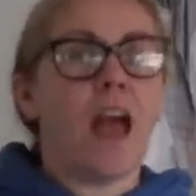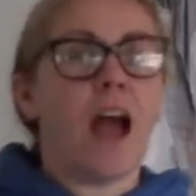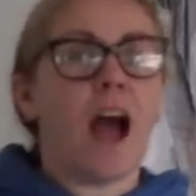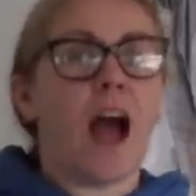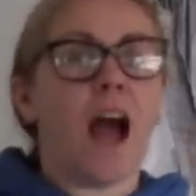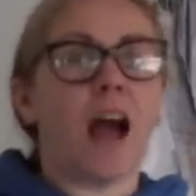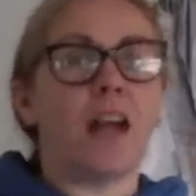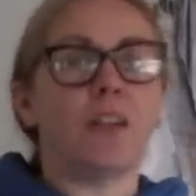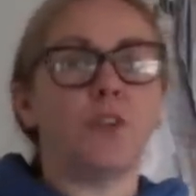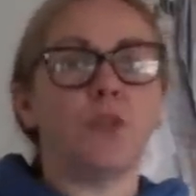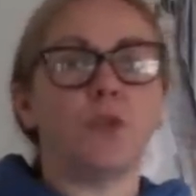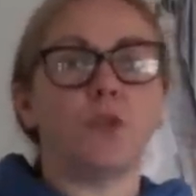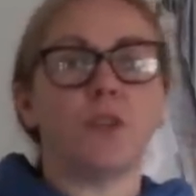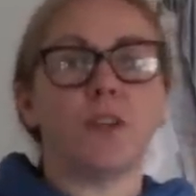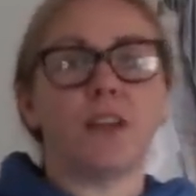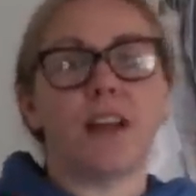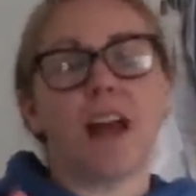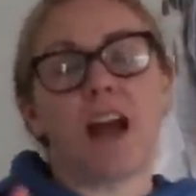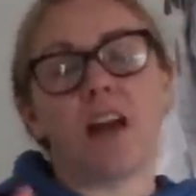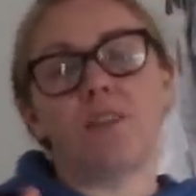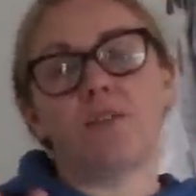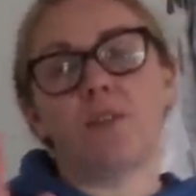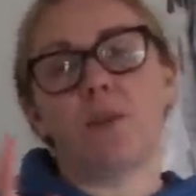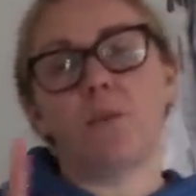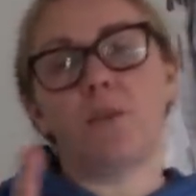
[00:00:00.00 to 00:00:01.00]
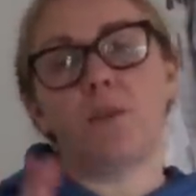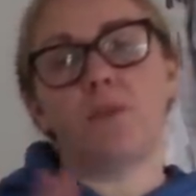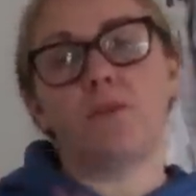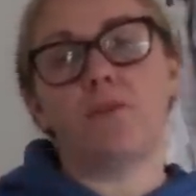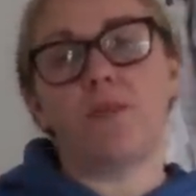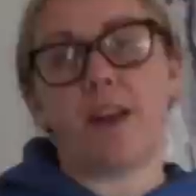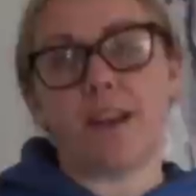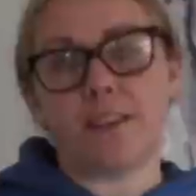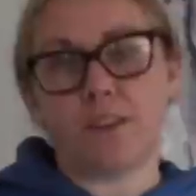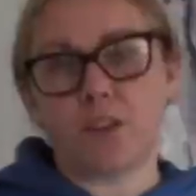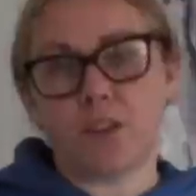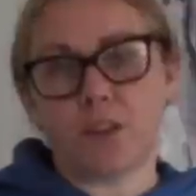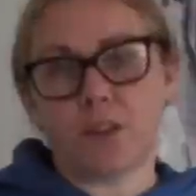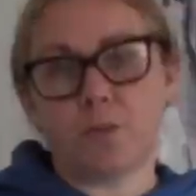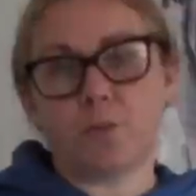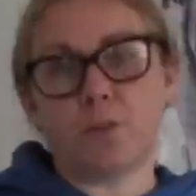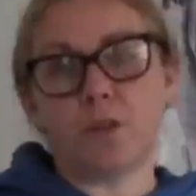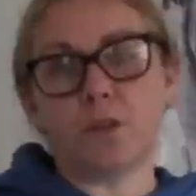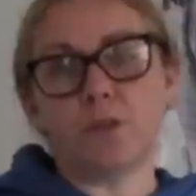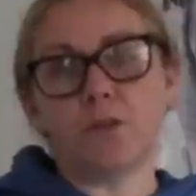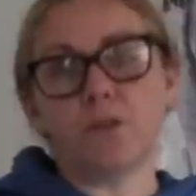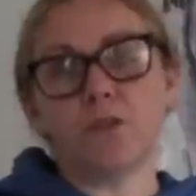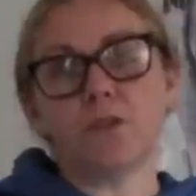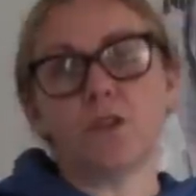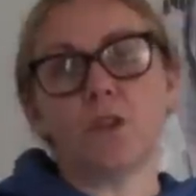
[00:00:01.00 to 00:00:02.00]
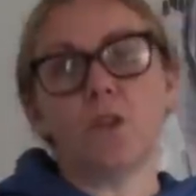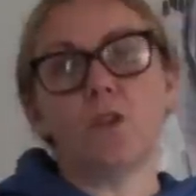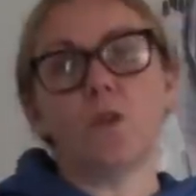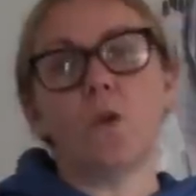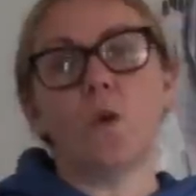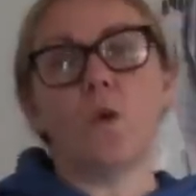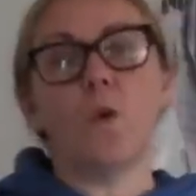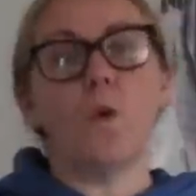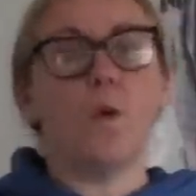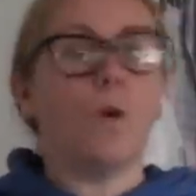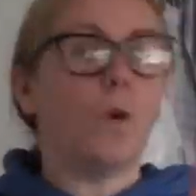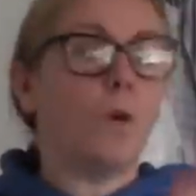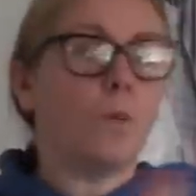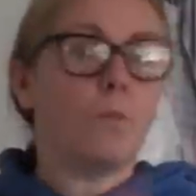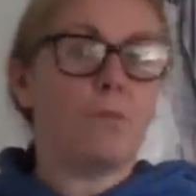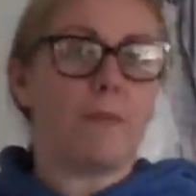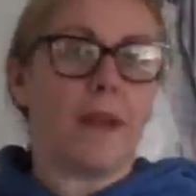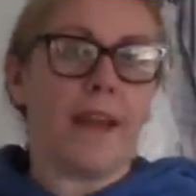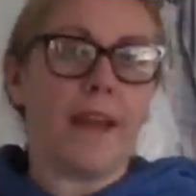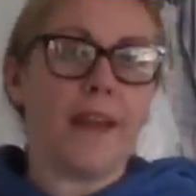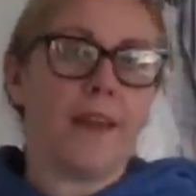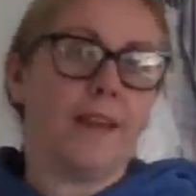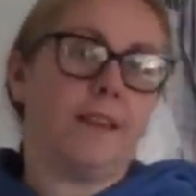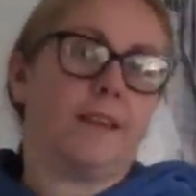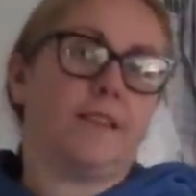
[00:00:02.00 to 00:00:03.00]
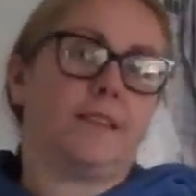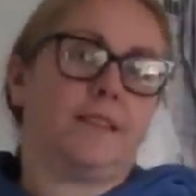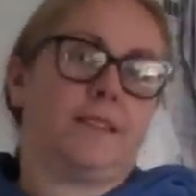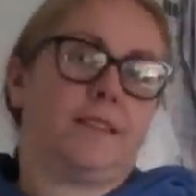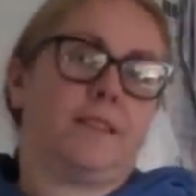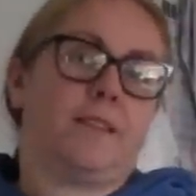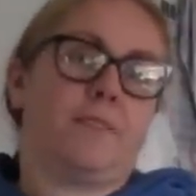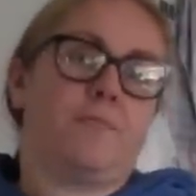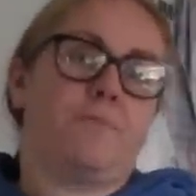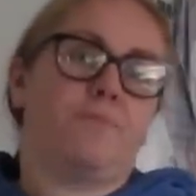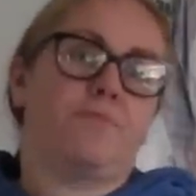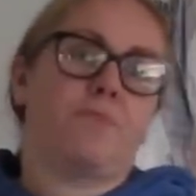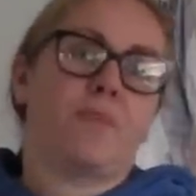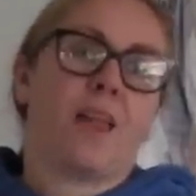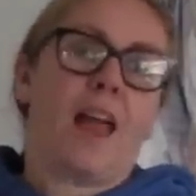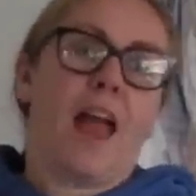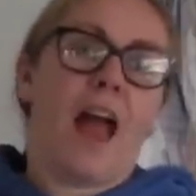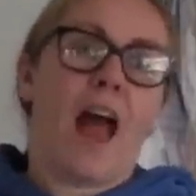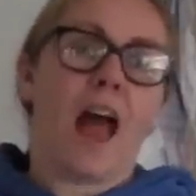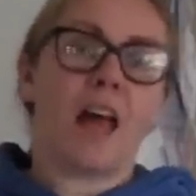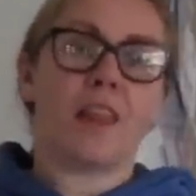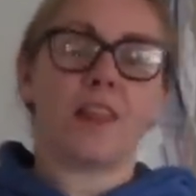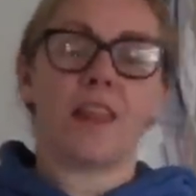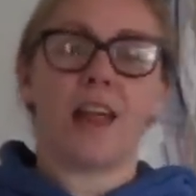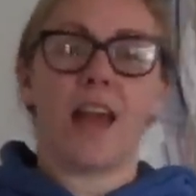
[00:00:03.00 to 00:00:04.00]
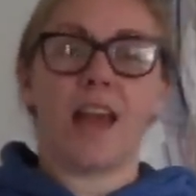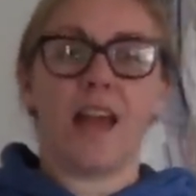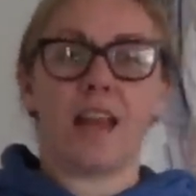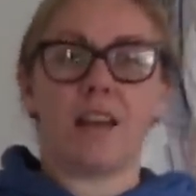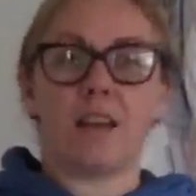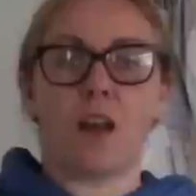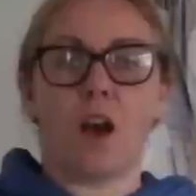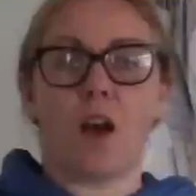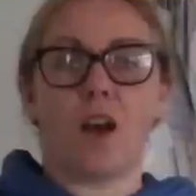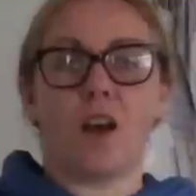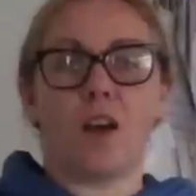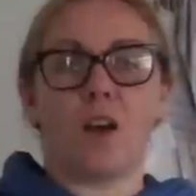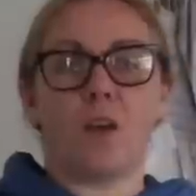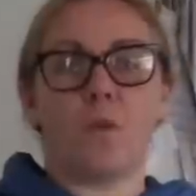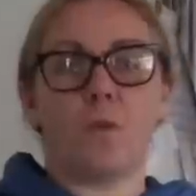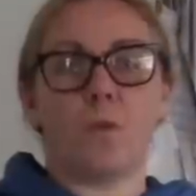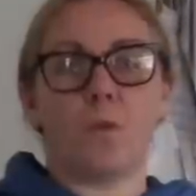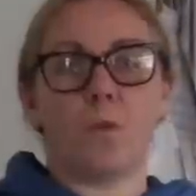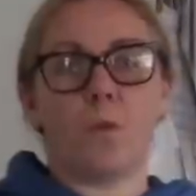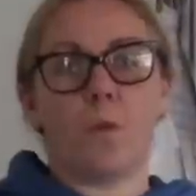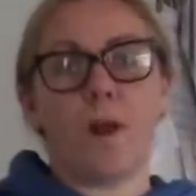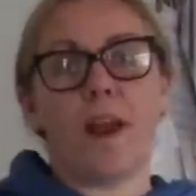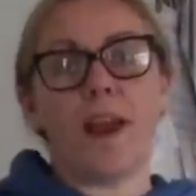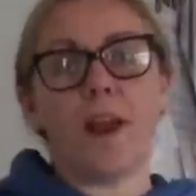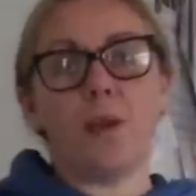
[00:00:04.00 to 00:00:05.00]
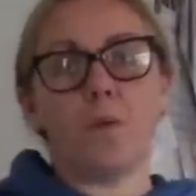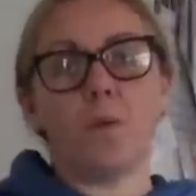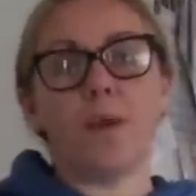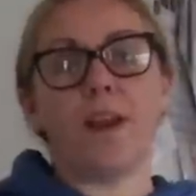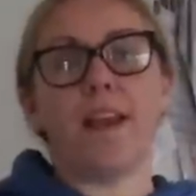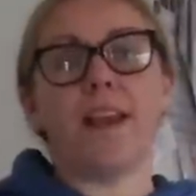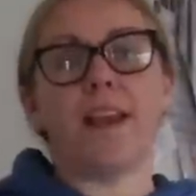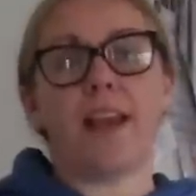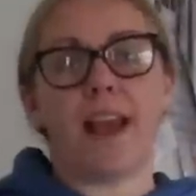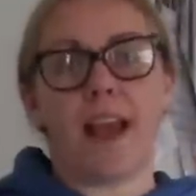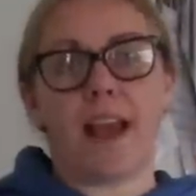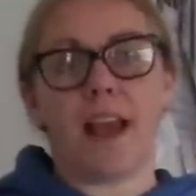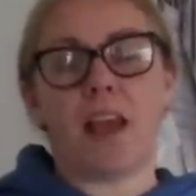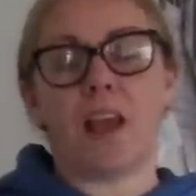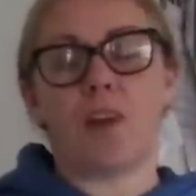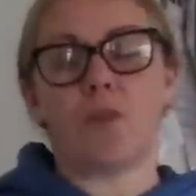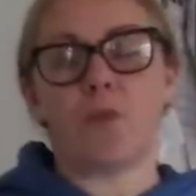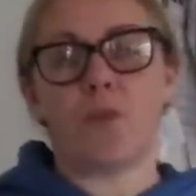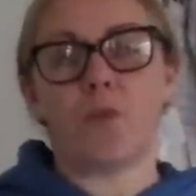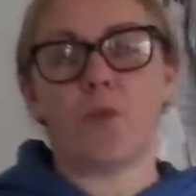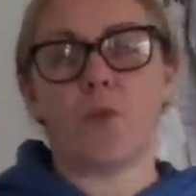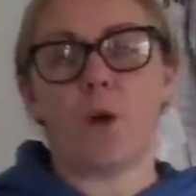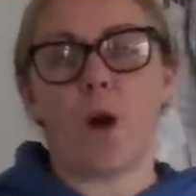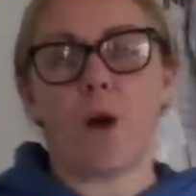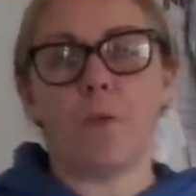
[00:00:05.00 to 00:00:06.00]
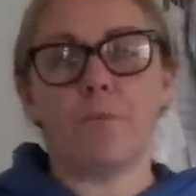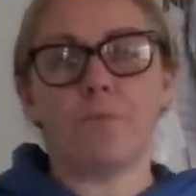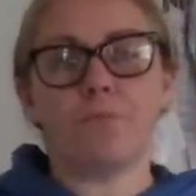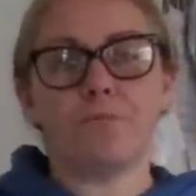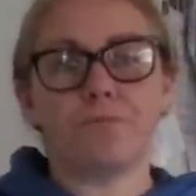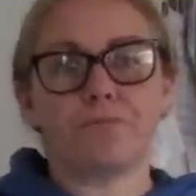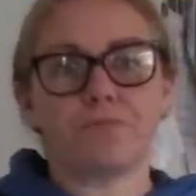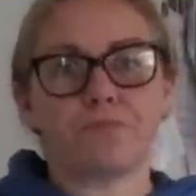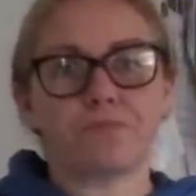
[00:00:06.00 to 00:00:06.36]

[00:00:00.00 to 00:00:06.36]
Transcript: And you can have it with vegetables or meat. And then where we get it from,